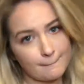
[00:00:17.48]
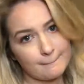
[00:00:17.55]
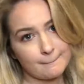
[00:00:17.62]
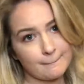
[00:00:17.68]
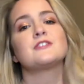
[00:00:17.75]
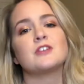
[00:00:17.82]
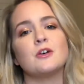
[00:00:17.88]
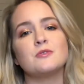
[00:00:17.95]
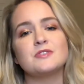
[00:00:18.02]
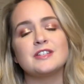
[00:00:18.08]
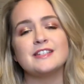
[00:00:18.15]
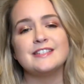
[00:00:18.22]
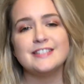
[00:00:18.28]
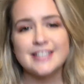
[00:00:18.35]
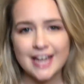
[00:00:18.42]
So
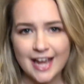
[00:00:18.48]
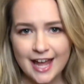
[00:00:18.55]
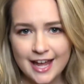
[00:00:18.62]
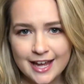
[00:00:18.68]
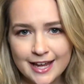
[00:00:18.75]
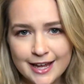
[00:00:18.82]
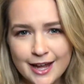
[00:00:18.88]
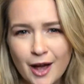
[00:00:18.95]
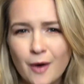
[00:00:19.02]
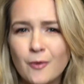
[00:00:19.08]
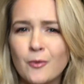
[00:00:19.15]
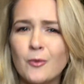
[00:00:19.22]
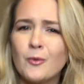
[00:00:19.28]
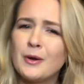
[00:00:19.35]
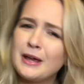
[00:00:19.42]
today,
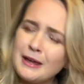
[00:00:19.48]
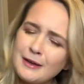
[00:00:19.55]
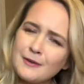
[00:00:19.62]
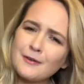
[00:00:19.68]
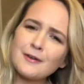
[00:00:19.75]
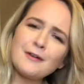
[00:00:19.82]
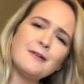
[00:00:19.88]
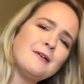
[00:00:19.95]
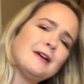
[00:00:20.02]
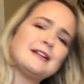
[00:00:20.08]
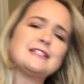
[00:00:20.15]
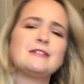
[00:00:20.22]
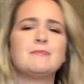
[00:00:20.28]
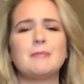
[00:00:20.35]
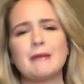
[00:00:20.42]
we are going
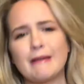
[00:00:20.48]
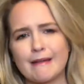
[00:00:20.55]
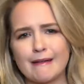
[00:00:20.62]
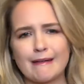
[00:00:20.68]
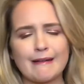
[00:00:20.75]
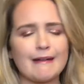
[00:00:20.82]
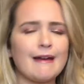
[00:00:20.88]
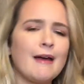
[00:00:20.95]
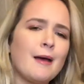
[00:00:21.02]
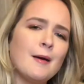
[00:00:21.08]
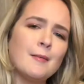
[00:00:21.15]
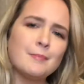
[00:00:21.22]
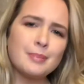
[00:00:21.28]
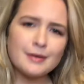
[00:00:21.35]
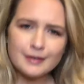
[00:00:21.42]
to be
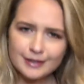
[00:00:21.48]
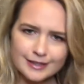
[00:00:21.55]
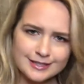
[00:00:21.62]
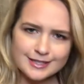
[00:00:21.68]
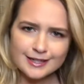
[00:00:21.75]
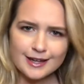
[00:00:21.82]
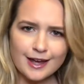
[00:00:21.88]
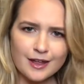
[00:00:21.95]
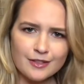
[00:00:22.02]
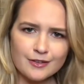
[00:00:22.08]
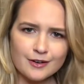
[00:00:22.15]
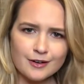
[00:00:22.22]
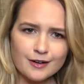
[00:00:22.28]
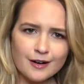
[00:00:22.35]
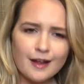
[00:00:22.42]
putting
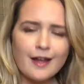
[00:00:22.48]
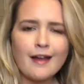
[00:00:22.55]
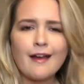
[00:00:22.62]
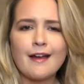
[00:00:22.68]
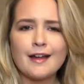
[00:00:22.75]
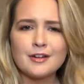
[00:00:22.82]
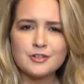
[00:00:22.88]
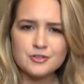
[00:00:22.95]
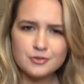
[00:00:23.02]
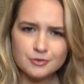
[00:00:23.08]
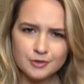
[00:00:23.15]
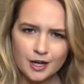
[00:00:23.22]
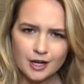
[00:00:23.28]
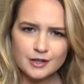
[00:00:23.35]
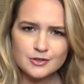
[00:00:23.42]
together a
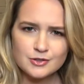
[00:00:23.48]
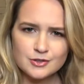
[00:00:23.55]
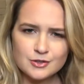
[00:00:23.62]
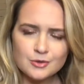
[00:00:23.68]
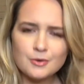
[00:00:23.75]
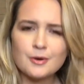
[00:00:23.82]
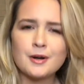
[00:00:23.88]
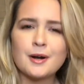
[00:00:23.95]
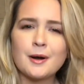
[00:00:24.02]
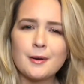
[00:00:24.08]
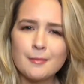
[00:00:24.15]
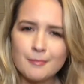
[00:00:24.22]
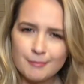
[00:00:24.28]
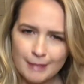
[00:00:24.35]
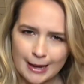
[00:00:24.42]
drugstore
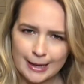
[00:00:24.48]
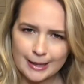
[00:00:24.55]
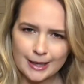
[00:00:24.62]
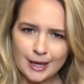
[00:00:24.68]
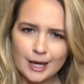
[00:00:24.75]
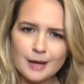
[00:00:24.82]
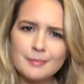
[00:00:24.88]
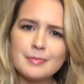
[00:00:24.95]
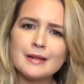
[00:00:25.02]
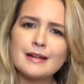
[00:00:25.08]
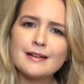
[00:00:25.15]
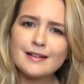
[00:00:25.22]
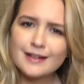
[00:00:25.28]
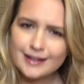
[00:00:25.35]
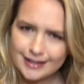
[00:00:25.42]
makeup
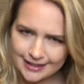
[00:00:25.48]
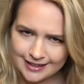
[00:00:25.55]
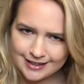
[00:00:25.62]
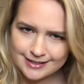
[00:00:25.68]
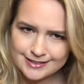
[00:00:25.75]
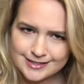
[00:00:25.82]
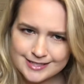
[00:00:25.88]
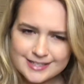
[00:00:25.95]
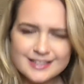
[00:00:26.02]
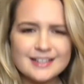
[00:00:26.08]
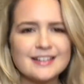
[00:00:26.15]
kit.